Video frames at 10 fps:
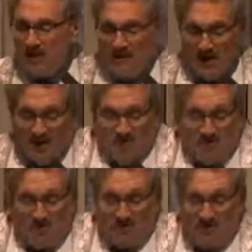It had been
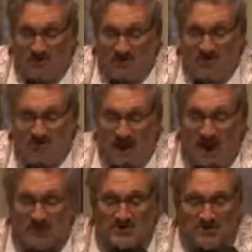only a few
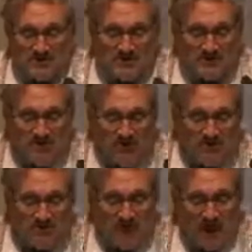days since his father
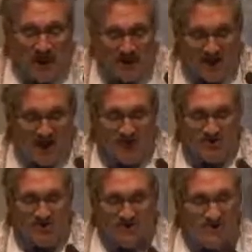regained
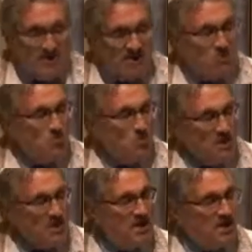consciousness. He was
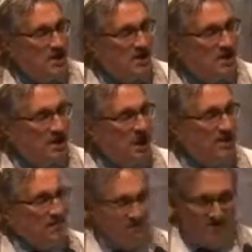weak and
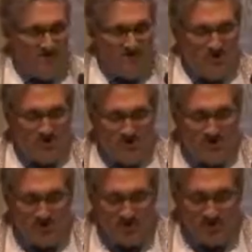
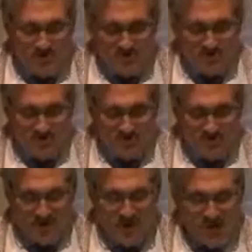confused.
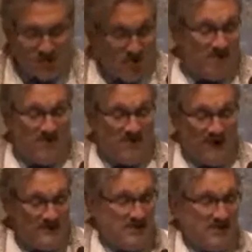Joseph
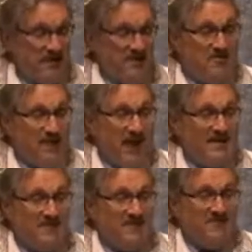hesitated to ask
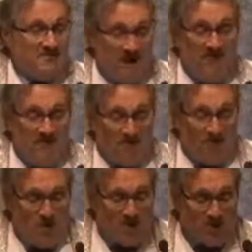his father the
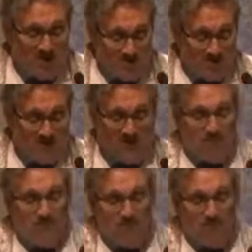question. The assistant